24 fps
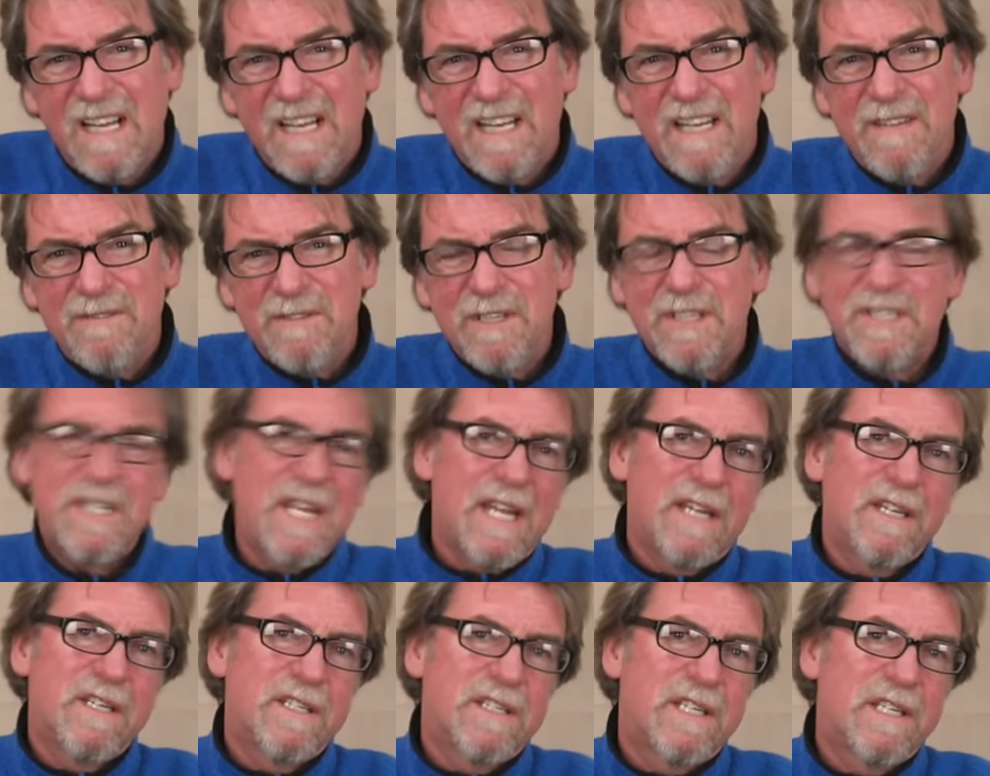leaves a
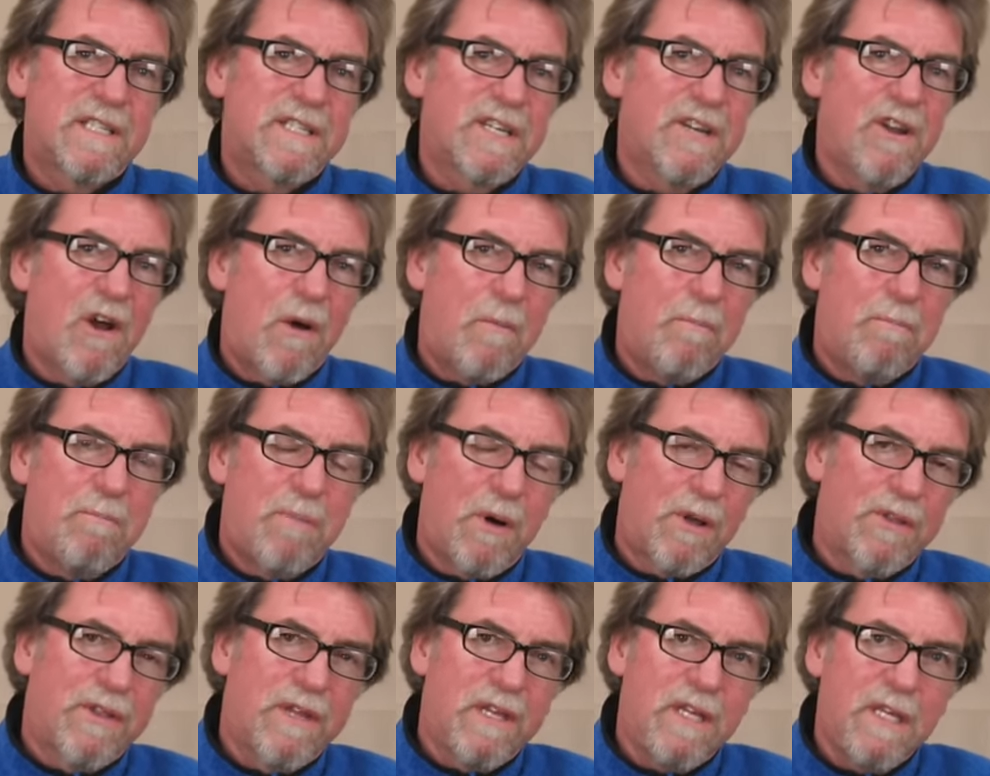tendency to not
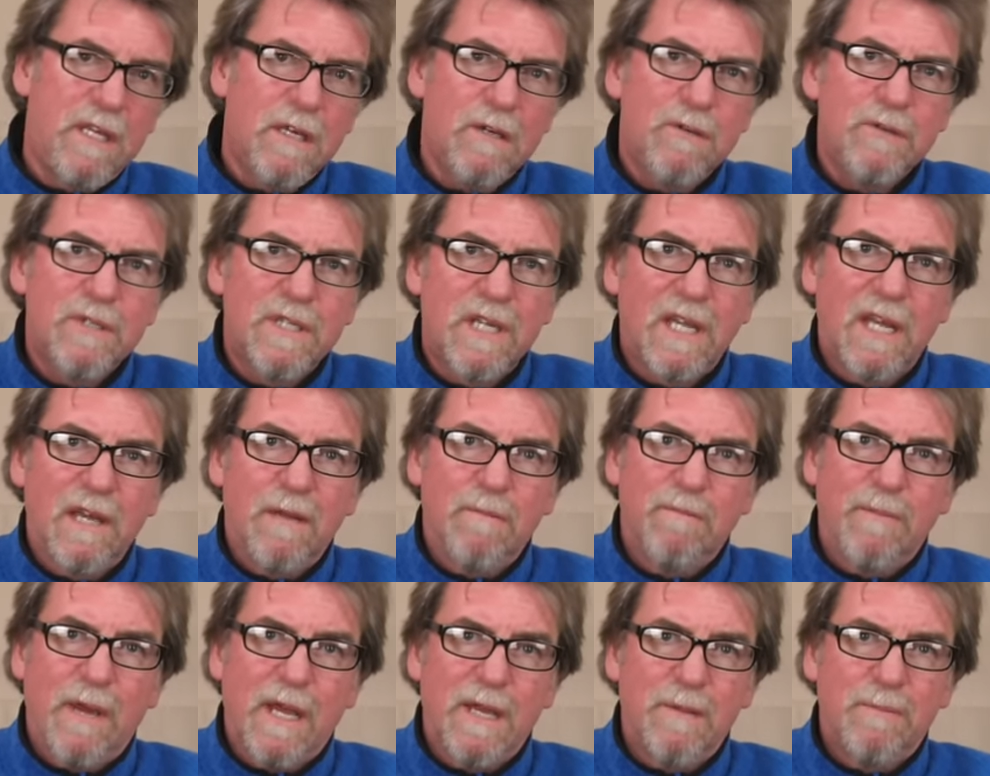bother using
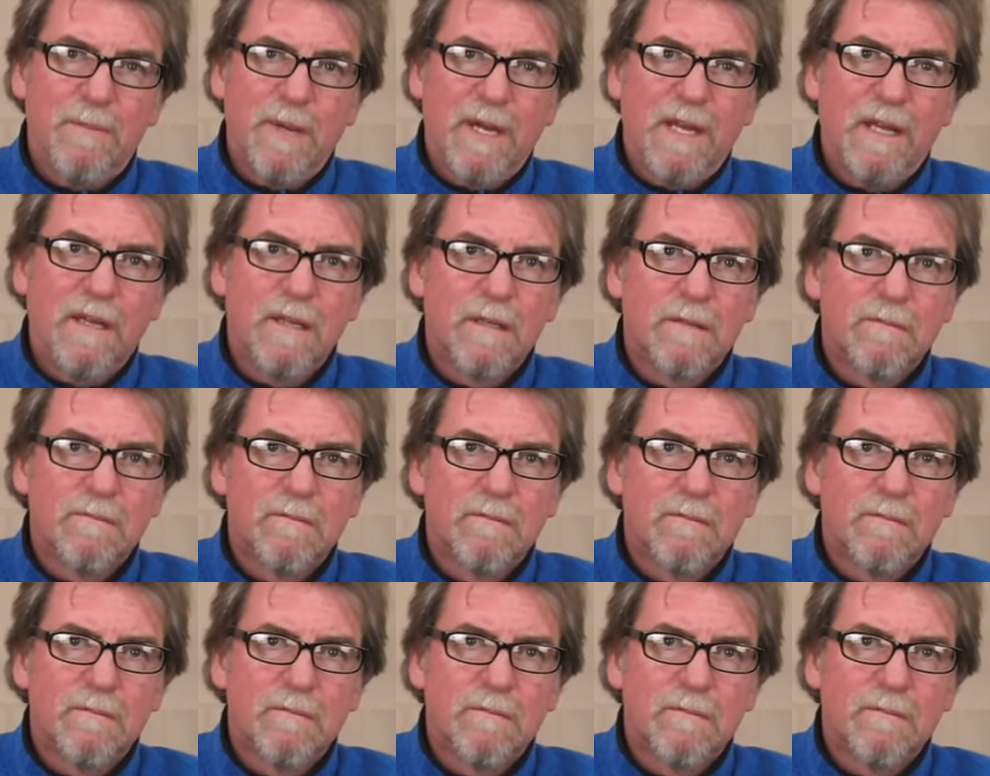it, maybe.